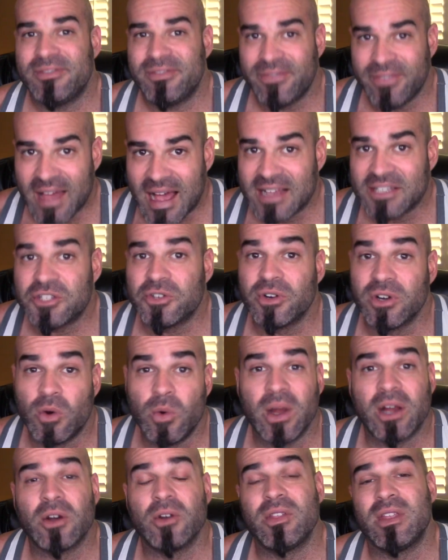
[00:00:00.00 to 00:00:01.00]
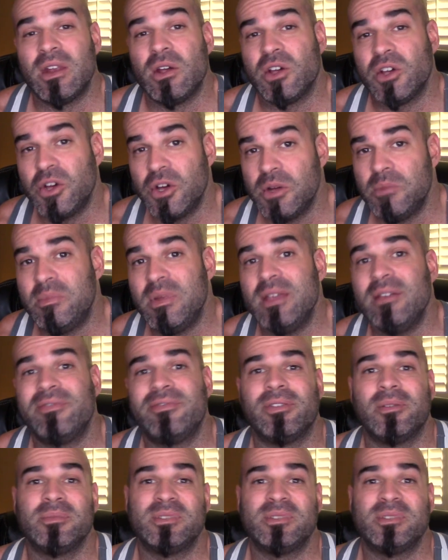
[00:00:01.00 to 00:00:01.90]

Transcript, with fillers: faster and quicker than it could be from